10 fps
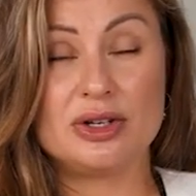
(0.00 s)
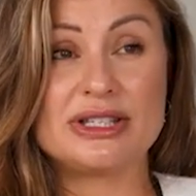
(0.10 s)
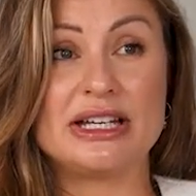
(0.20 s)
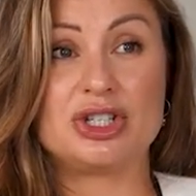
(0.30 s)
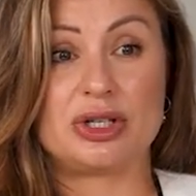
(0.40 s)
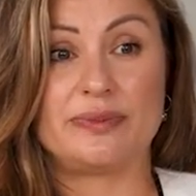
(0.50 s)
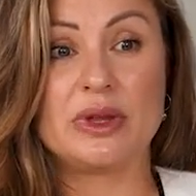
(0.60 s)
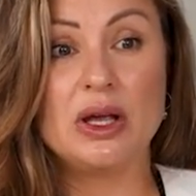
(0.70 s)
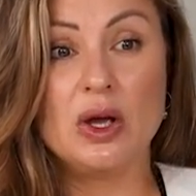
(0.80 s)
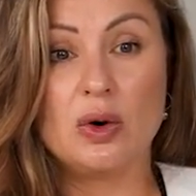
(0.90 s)
rosacea,
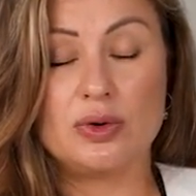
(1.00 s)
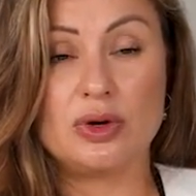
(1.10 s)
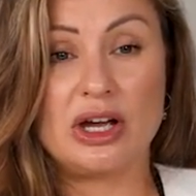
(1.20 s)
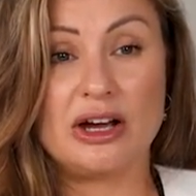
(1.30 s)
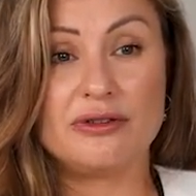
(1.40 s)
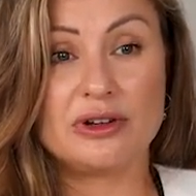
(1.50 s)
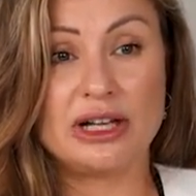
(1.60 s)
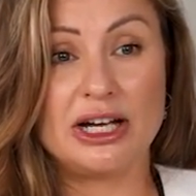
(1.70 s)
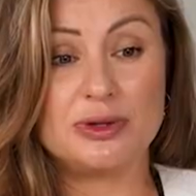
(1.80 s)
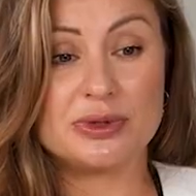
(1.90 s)
or you have
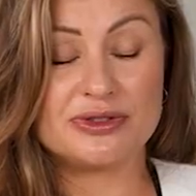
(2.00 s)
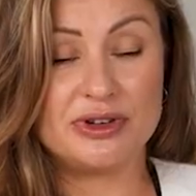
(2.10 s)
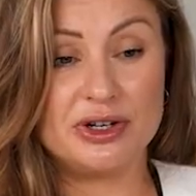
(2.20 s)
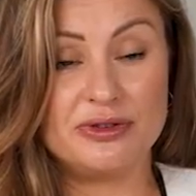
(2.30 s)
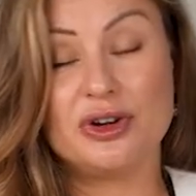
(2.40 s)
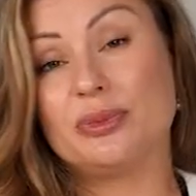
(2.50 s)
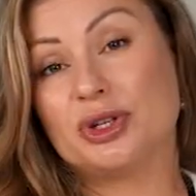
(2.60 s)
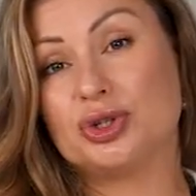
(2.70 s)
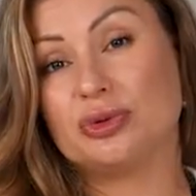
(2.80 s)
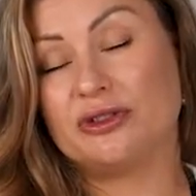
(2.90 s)
client with very, very
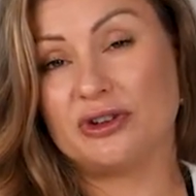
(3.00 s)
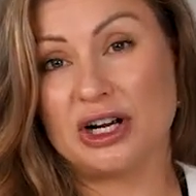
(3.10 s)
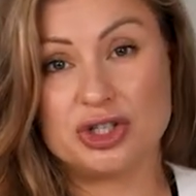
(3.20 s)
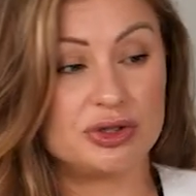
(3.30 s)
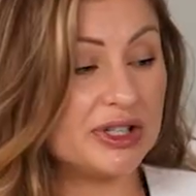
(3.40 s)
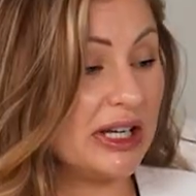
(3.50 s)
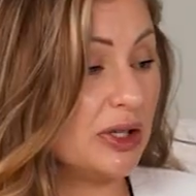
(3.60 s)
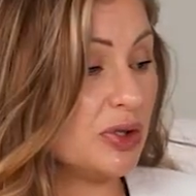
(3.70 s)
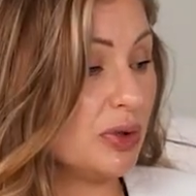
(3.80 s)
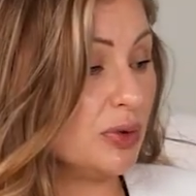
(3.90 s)
mature, fragile
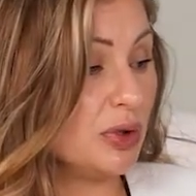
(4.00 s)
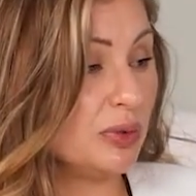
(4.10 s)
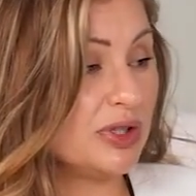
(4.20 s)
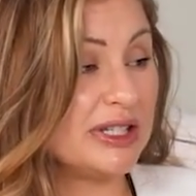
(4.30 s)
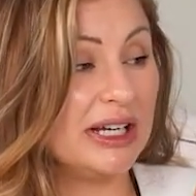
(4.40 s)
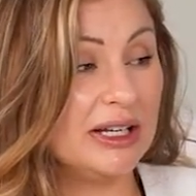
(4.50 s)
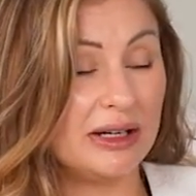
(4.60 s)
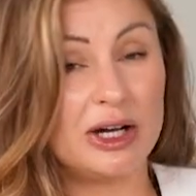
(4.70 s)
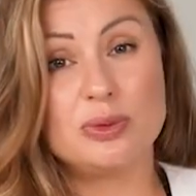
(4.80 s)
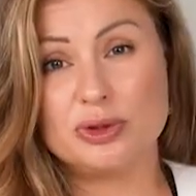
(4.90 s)
skin. So you would say,
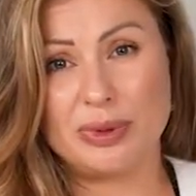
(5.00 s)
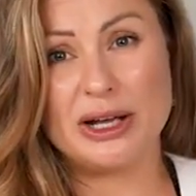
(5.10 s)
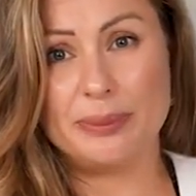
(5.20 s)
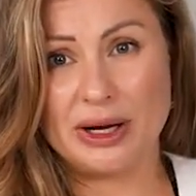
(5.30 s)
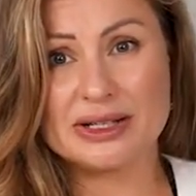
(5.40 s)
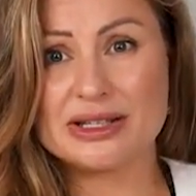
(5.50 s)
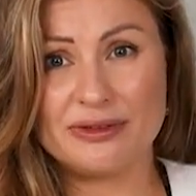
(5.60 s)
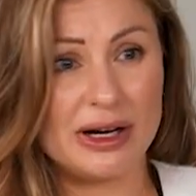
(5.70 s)
I would bypass the